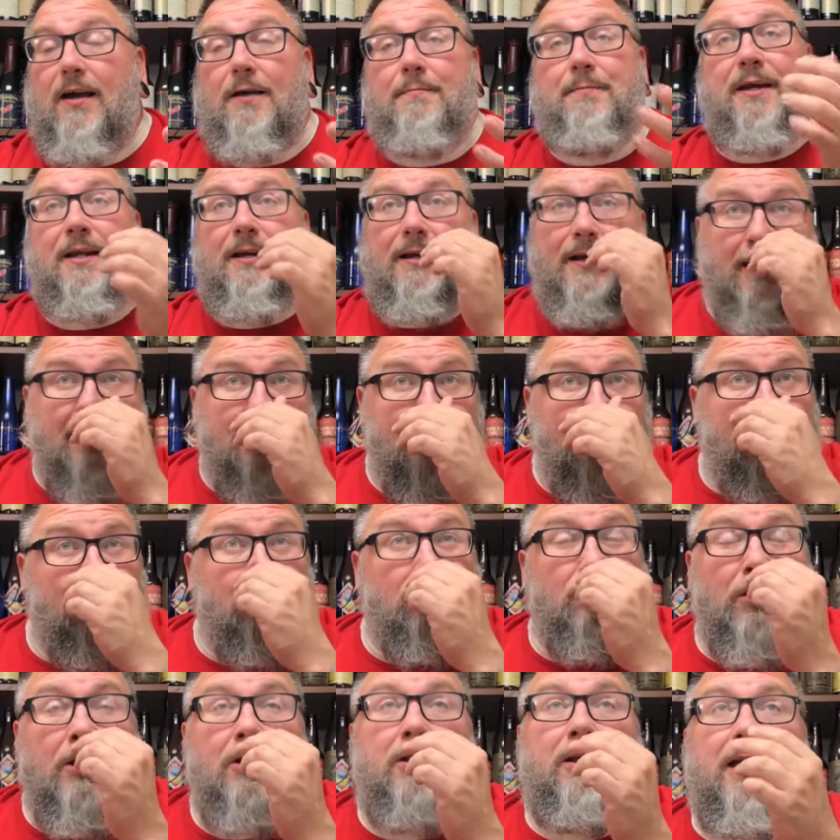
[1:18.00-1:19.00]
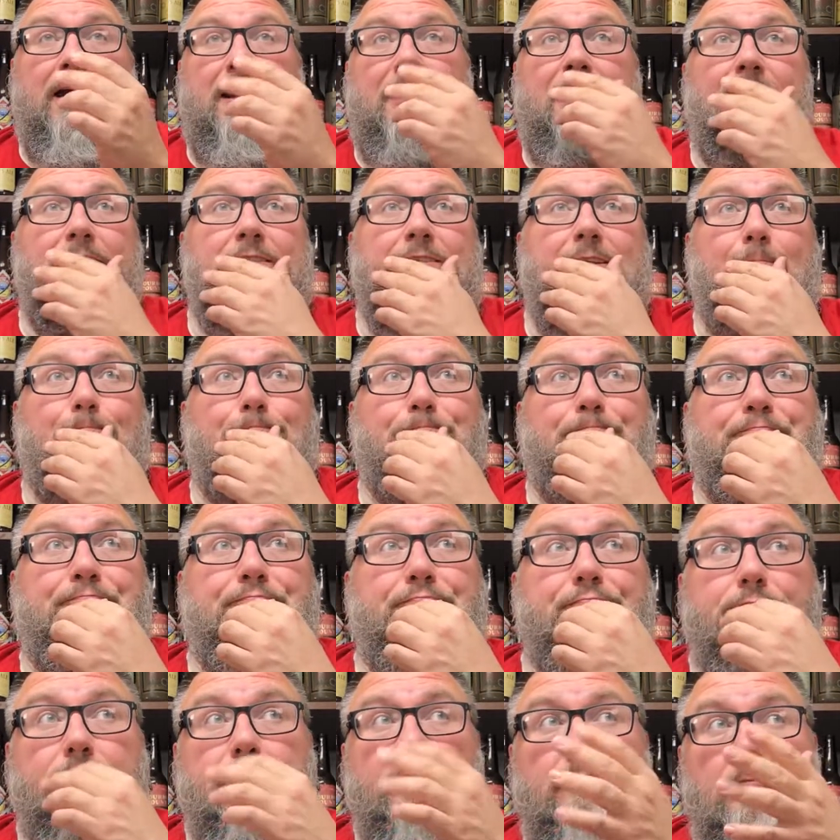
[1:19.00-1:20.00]
I mean, it, really is
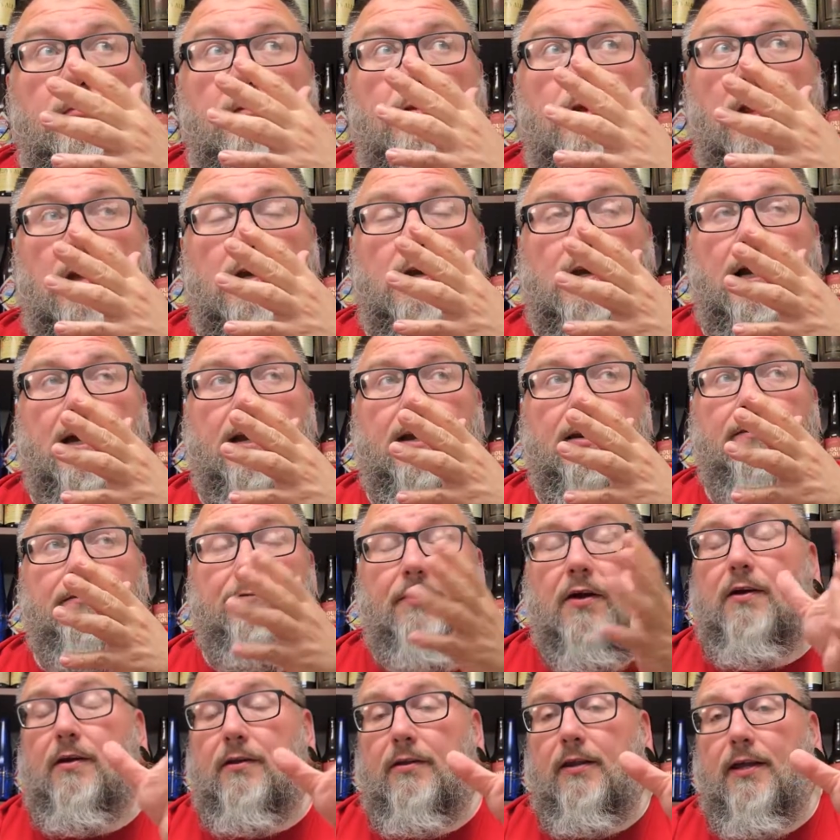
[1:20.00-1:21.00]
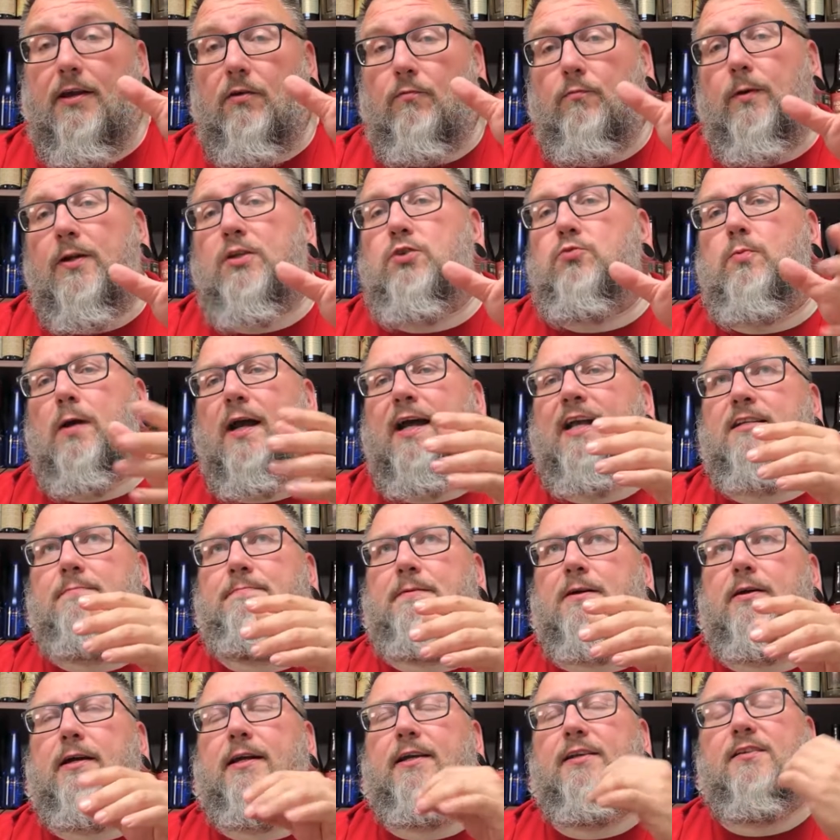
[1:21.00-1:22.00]
kind of uh, like a rich
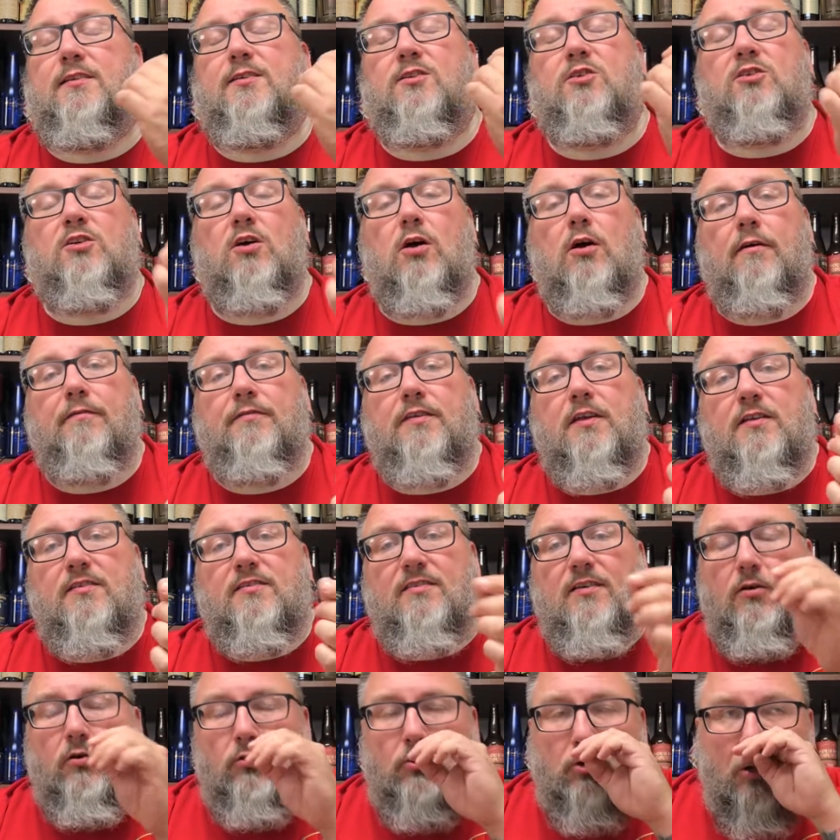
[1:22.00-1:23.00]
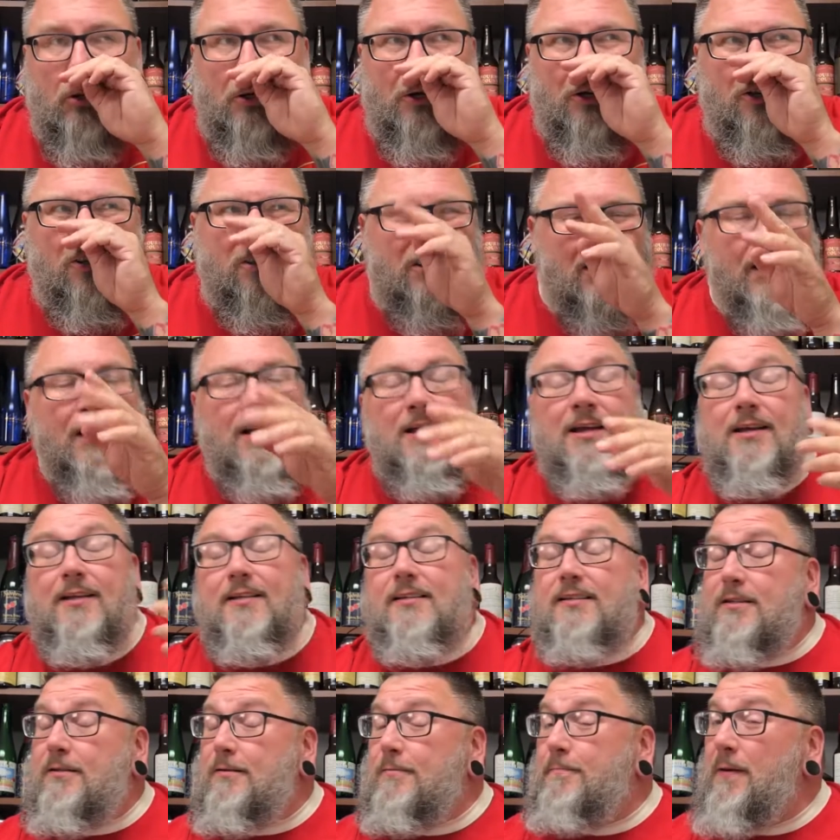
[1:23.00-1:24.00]
raspberry, soft, subtle tartness.
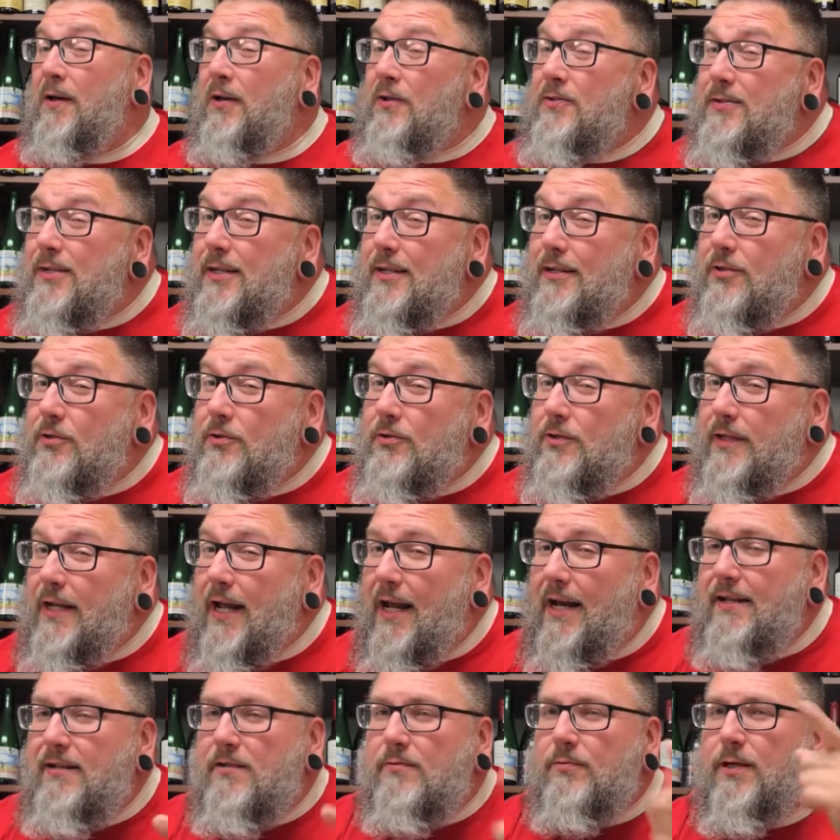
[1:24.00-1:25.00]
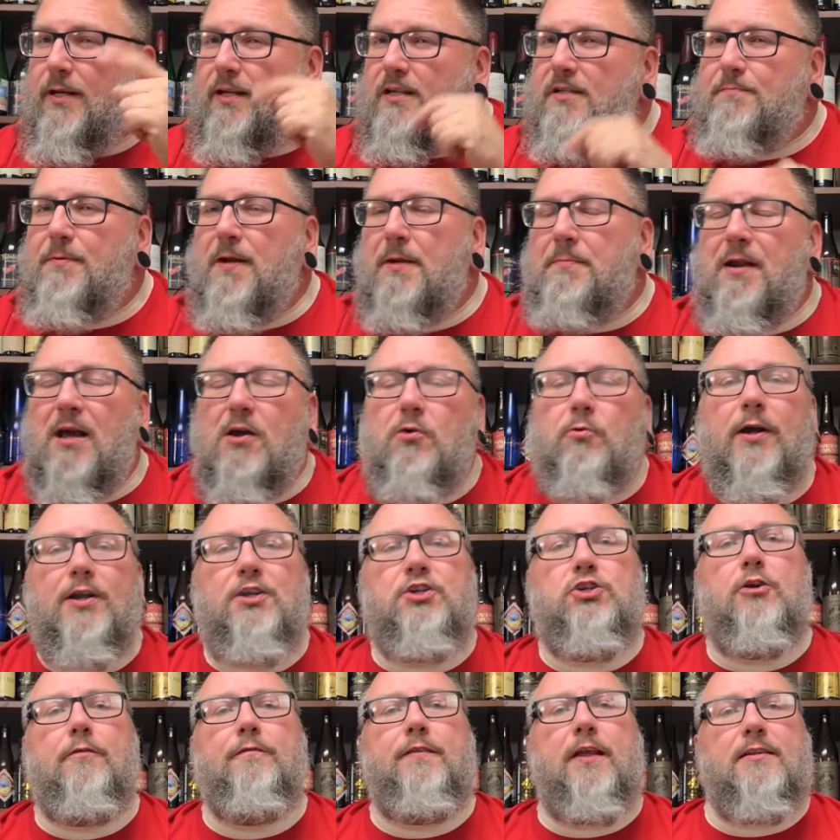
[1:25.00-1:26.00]
Smells like there's an added sweetness, but I'm not quite
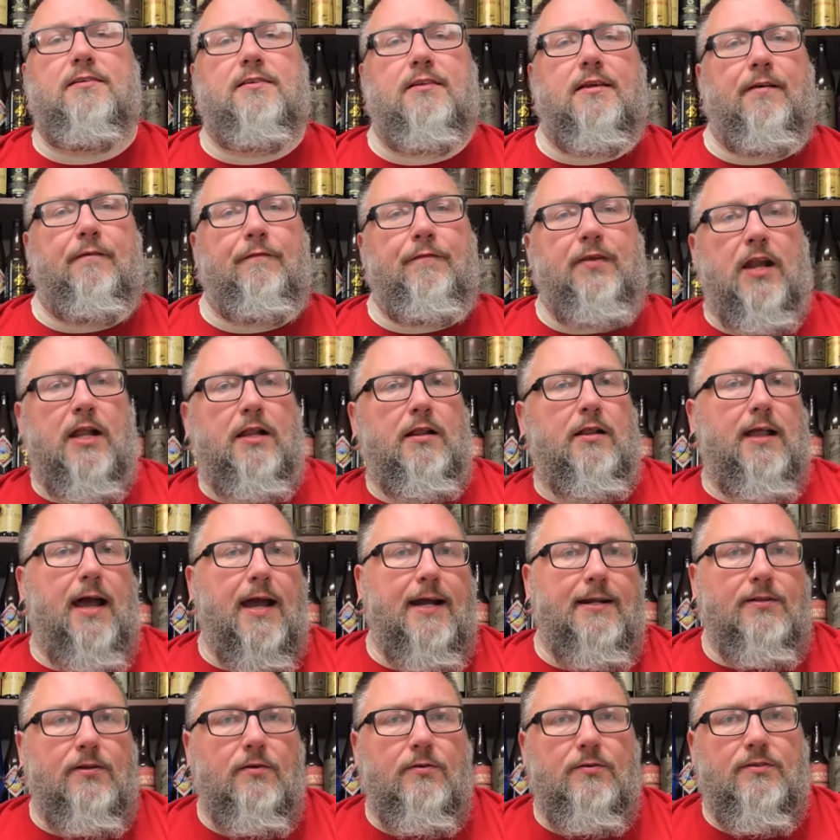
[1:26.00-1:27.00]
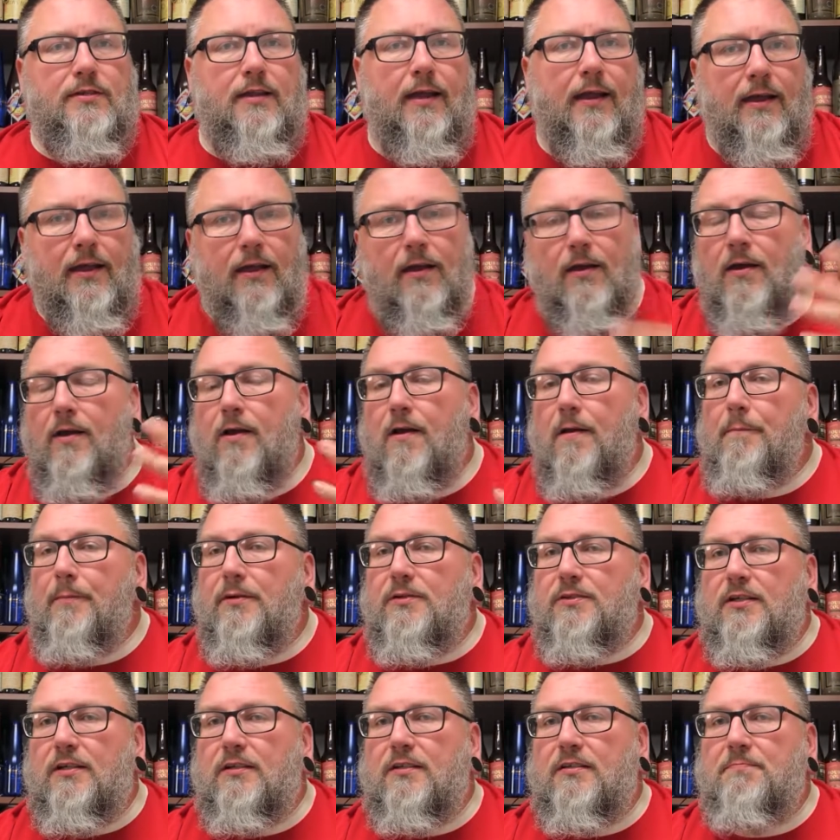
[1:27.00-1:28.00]
sure if that's like a vanilla lactose thing.
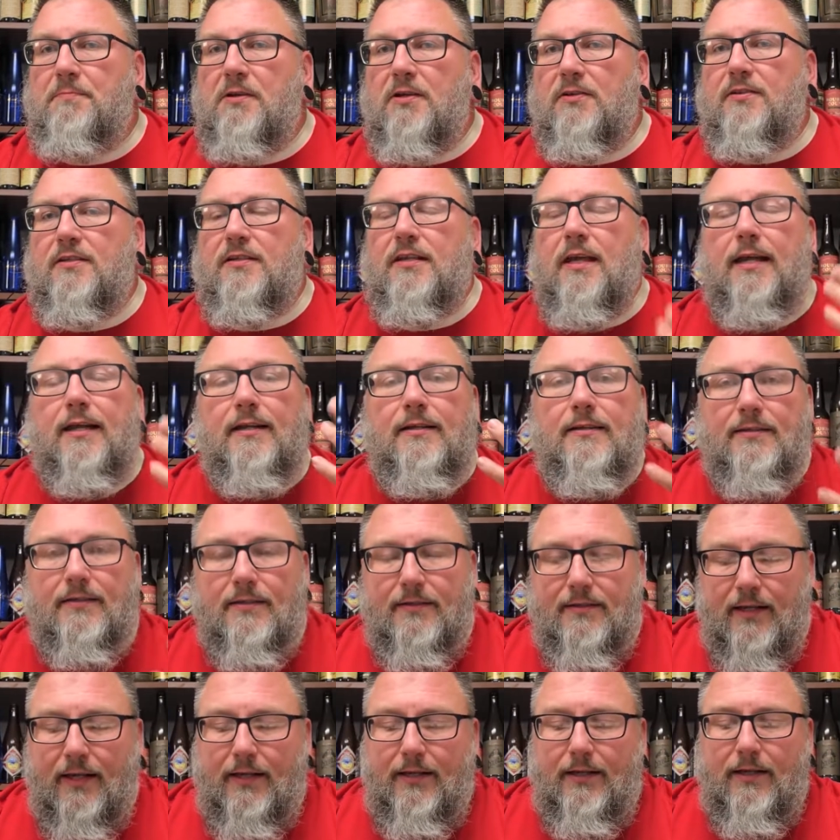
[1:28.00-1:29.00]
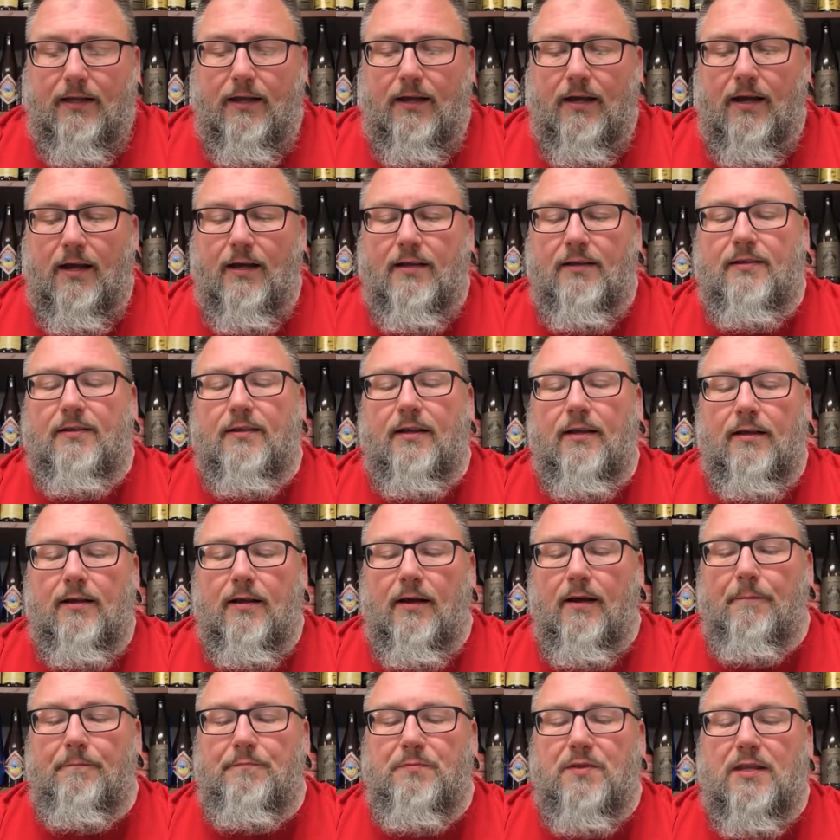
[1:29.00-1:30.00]
But she smells slight, slight, uh, uh,
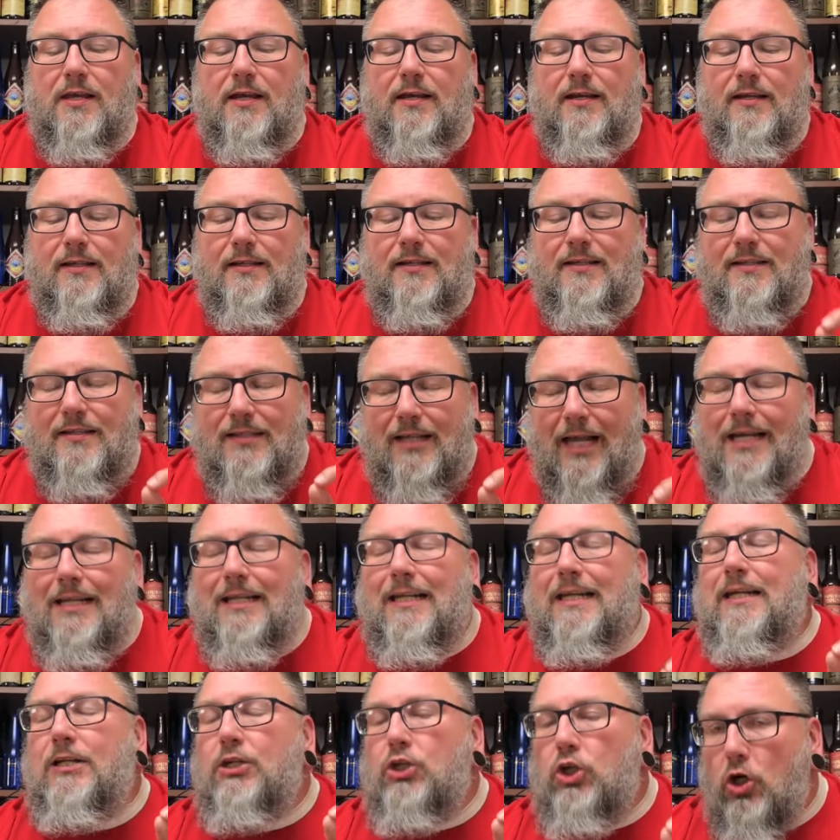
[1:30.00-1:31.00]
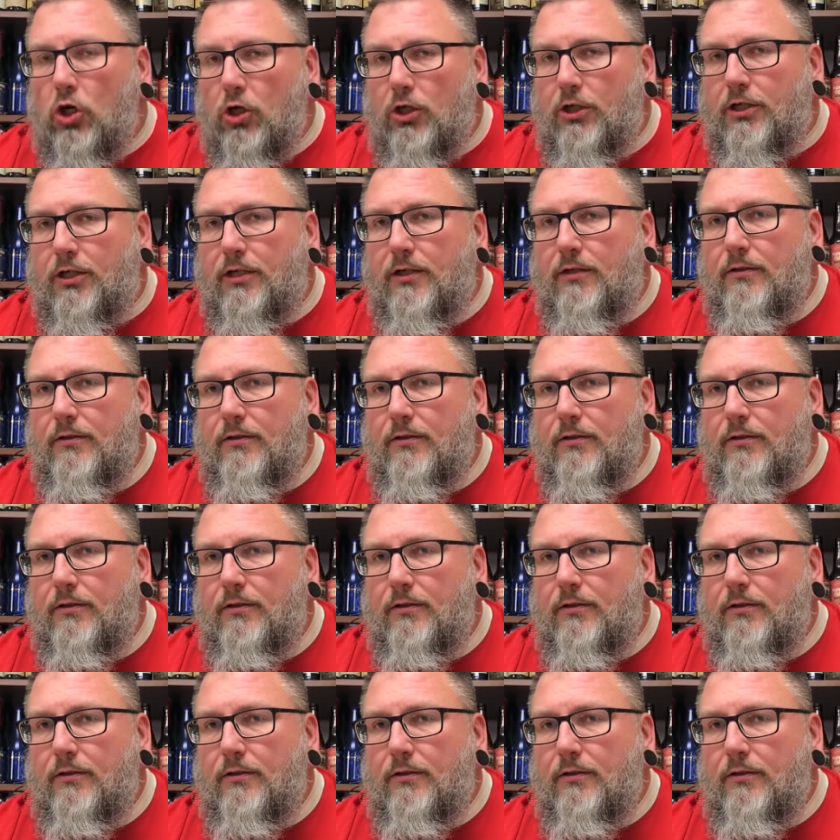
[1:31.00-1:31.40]
uh slightly tart.